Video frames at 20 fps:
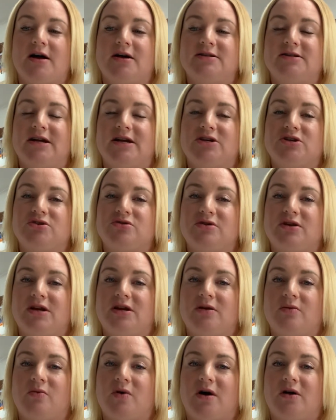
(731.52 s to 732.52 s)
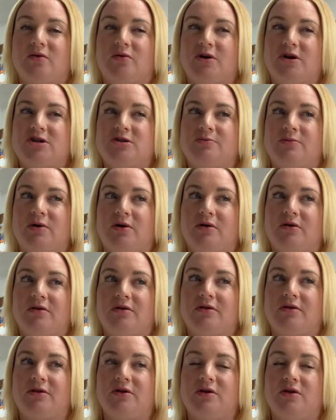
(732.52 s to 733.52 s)
Tangerine and wild orange both,
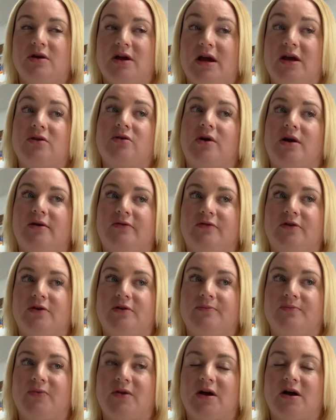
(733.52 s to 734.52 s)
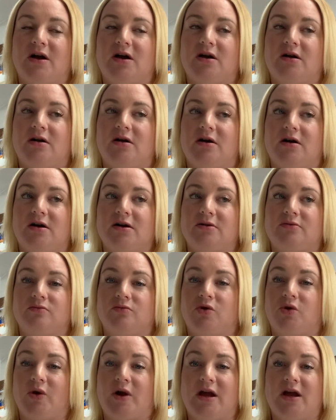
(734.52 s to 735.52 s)
and grapefruit, are
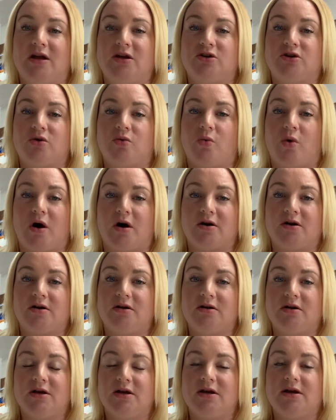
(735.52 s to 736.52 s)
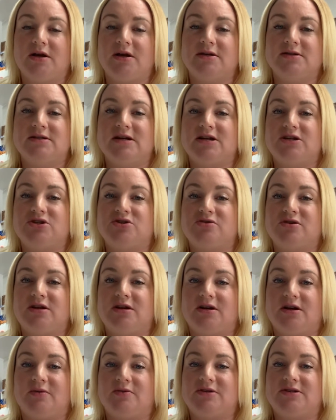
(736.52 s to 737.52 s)
great in your water.
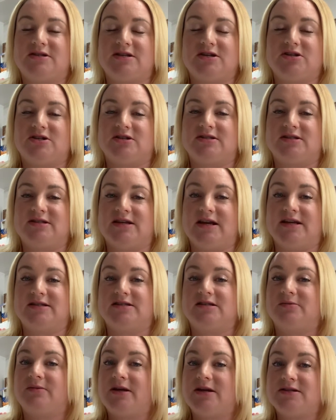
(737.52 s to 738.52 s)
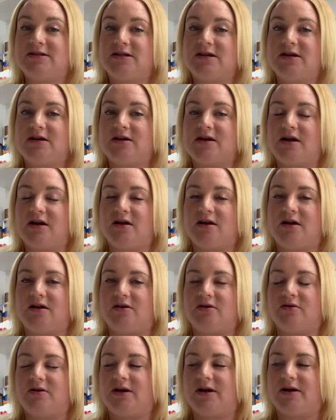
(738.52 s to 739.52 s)
Tangerine, I would say, just tastes amazing. I
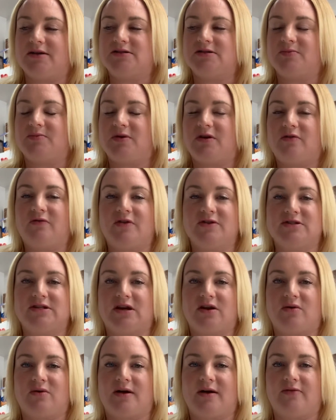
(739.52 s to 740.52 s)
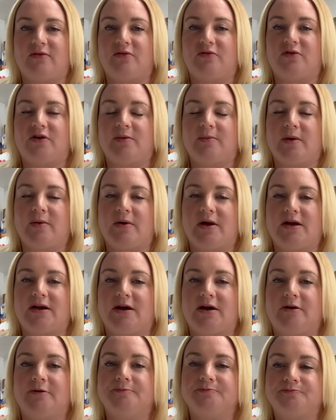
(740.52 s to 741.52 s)
know it has some benefits I don't have in front of me right
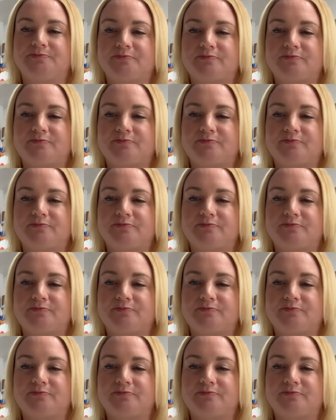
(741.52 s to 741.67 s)
now.